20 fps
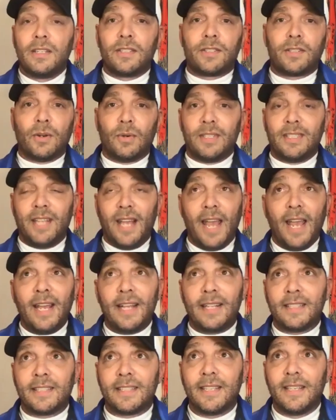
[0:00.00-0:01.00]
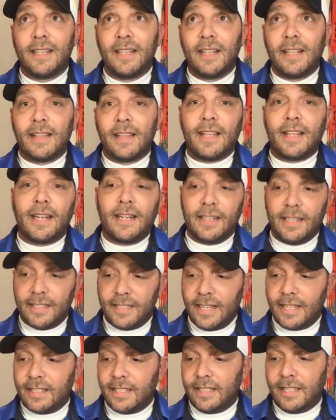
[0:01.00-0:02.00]
intense that it
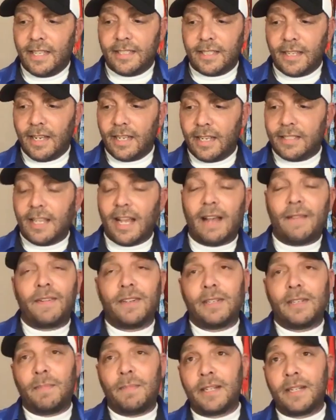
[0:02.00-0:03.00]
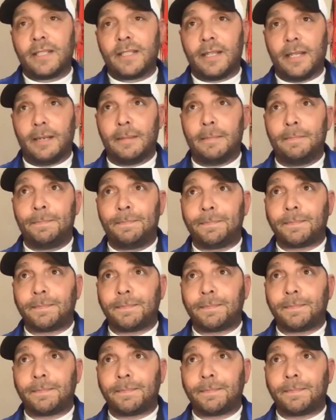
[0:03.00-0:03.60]
necessitates us having to bench them.